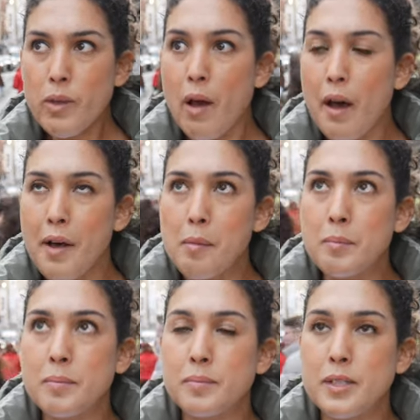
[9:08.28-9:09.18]

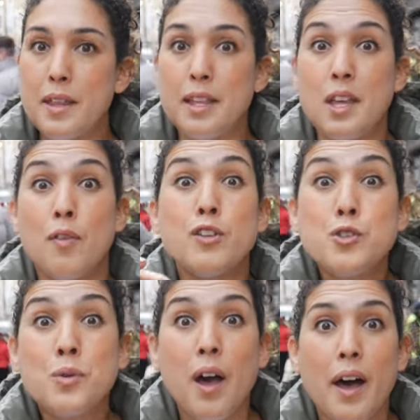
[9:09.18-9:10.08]
Um, and then they've
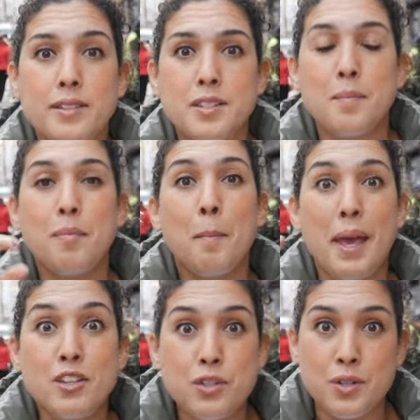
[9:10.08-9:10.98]
also got
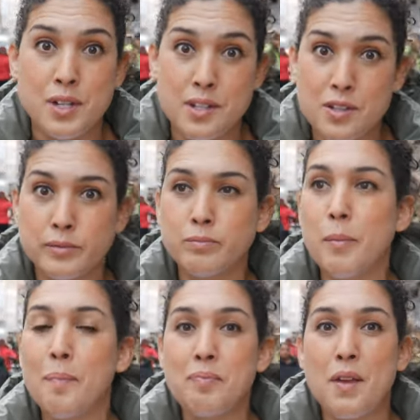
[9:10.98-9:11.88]
pastries.
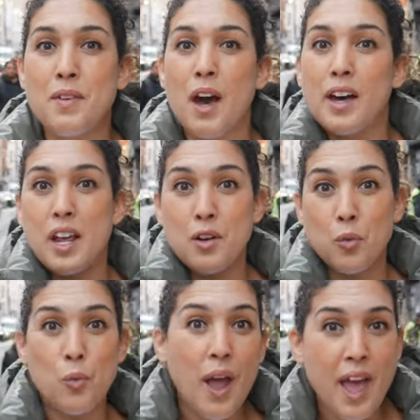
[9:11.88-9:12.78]
They've got an
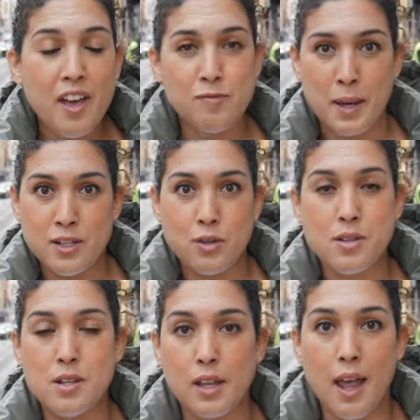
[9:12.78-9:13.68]
array of
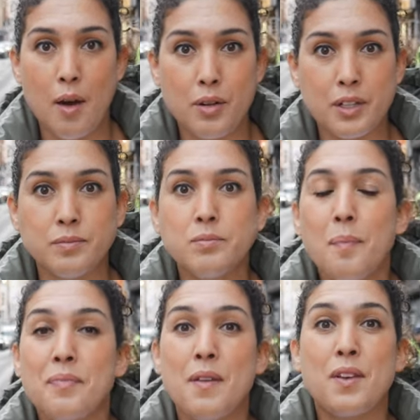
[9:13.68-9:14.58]
pastries in the counter.
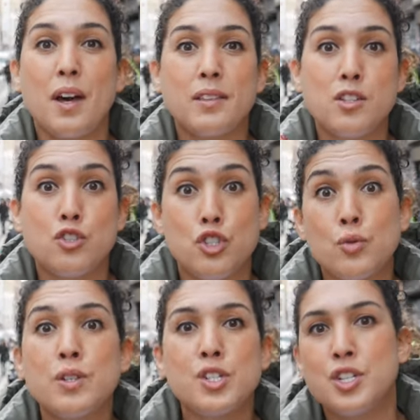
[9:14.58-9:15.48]
They've got this
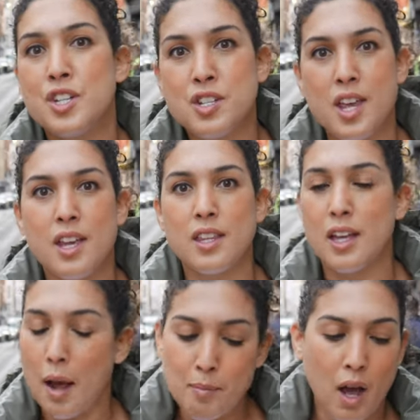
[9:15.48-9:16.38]
Jewish cheesecake
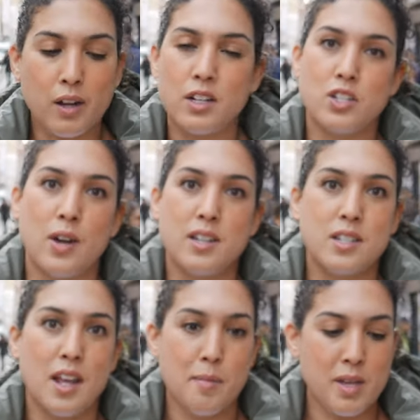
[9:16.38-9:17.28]
that I'm not gonna try
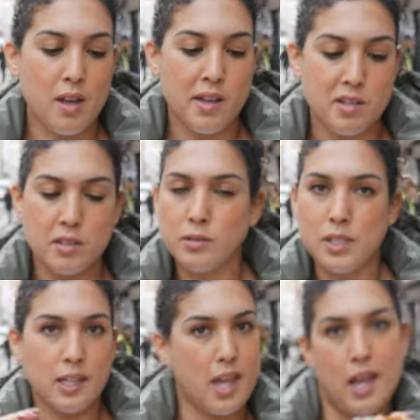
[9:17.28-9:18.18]
today because
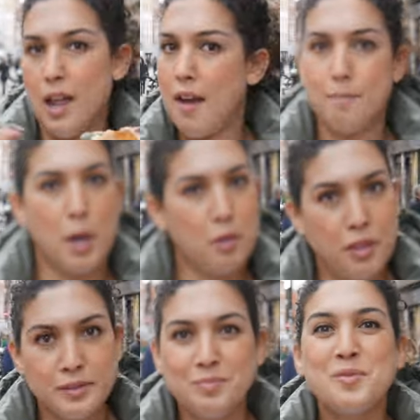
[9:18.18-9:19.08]
I can't have both.
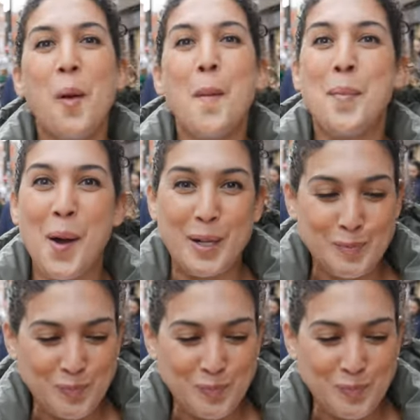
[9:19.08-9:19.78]
But